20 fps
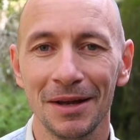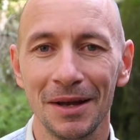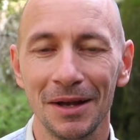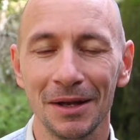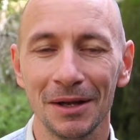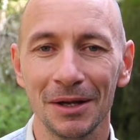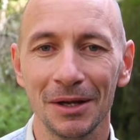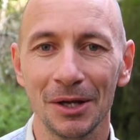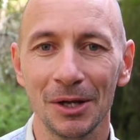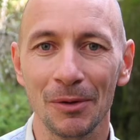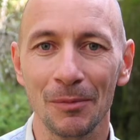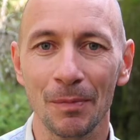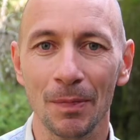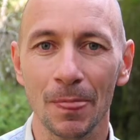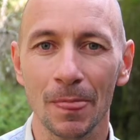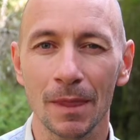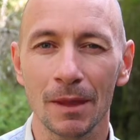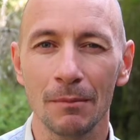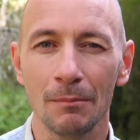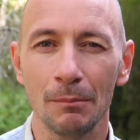
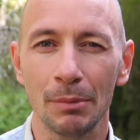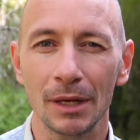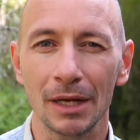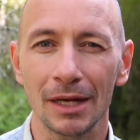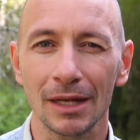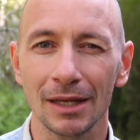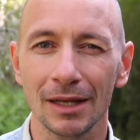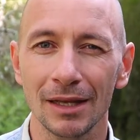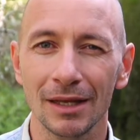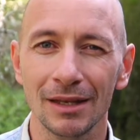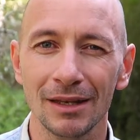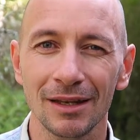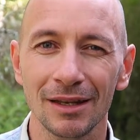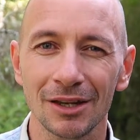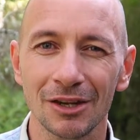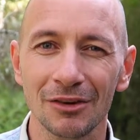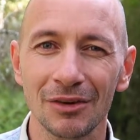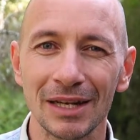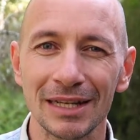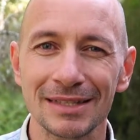But
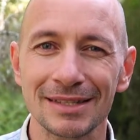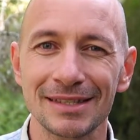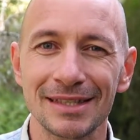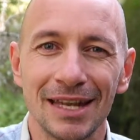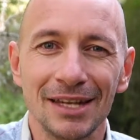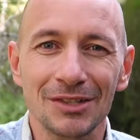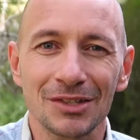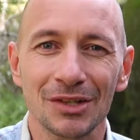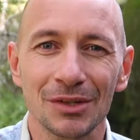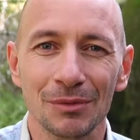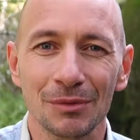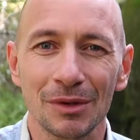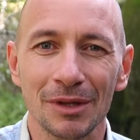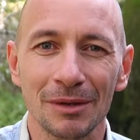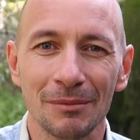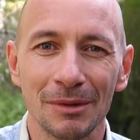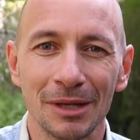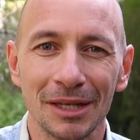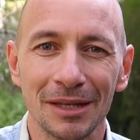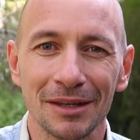it creates tension
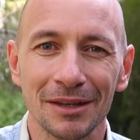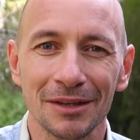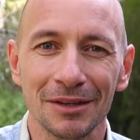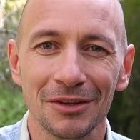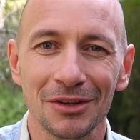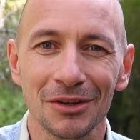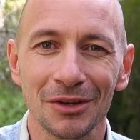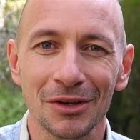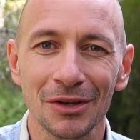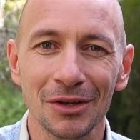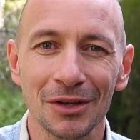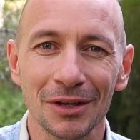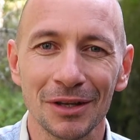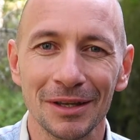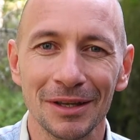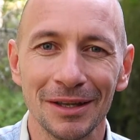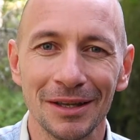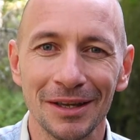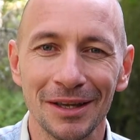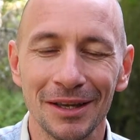within me, you know?
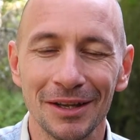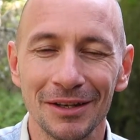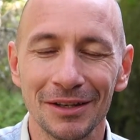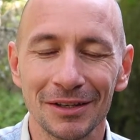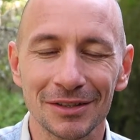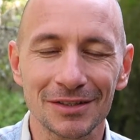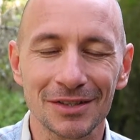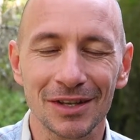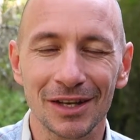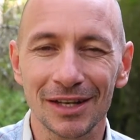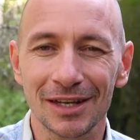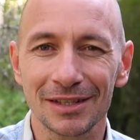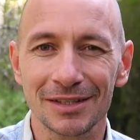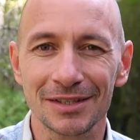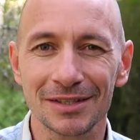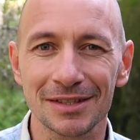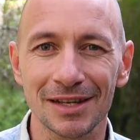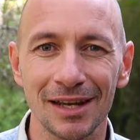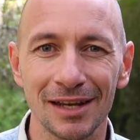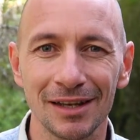And it's like I
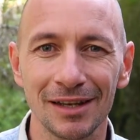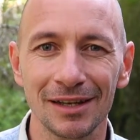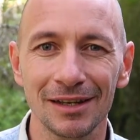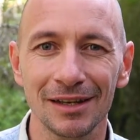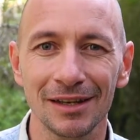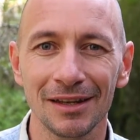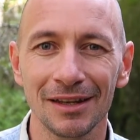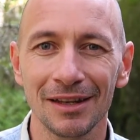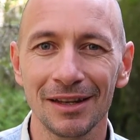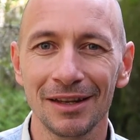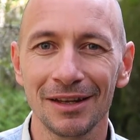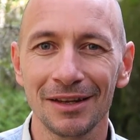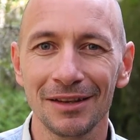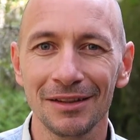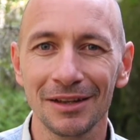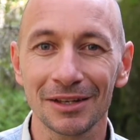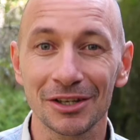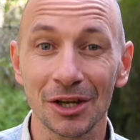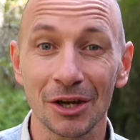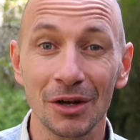just can't
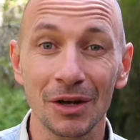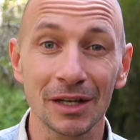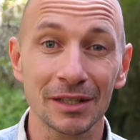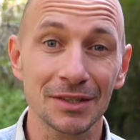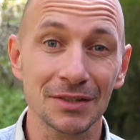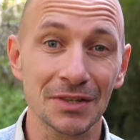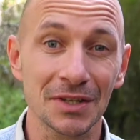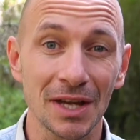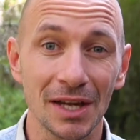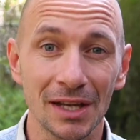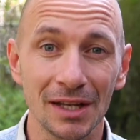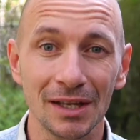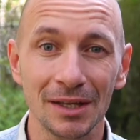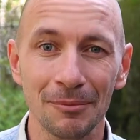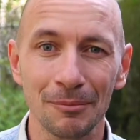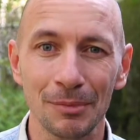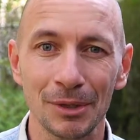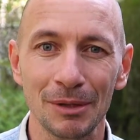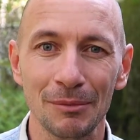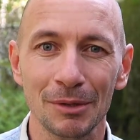let go. I just
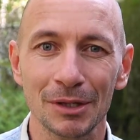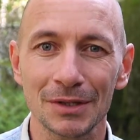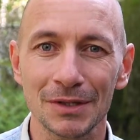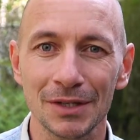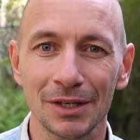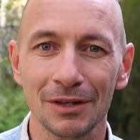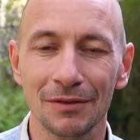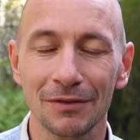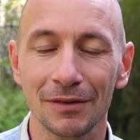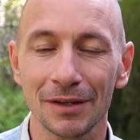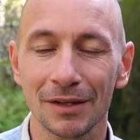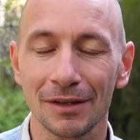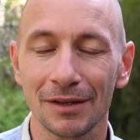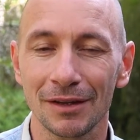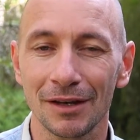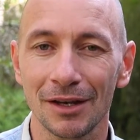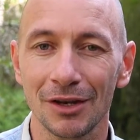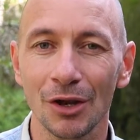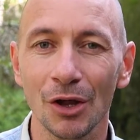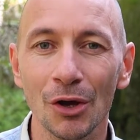can't be myself.
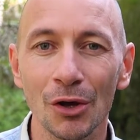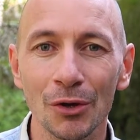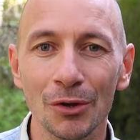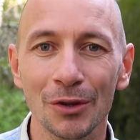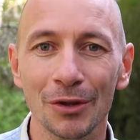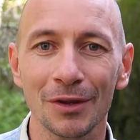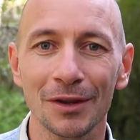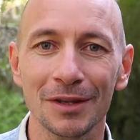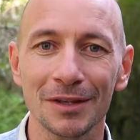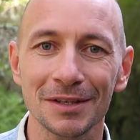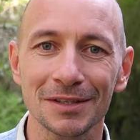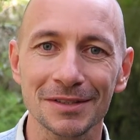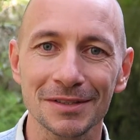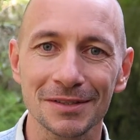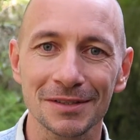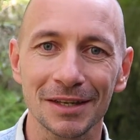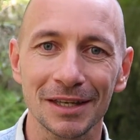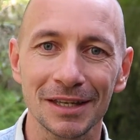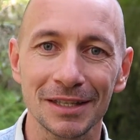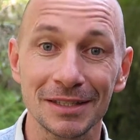I know that
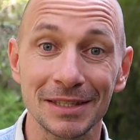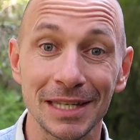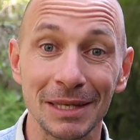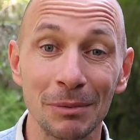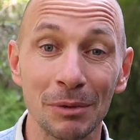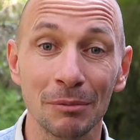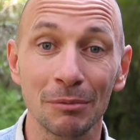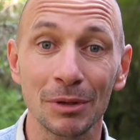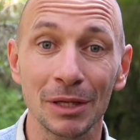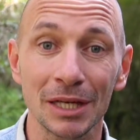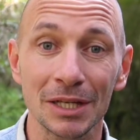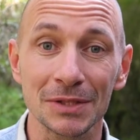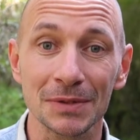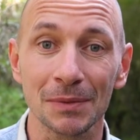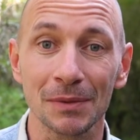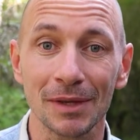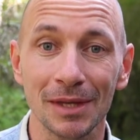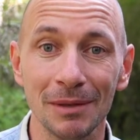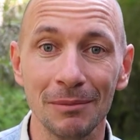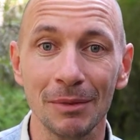there's like a deeper
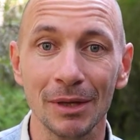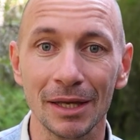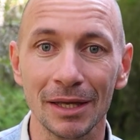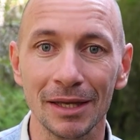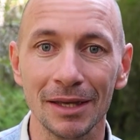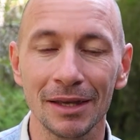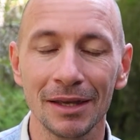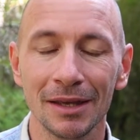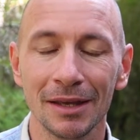place within me,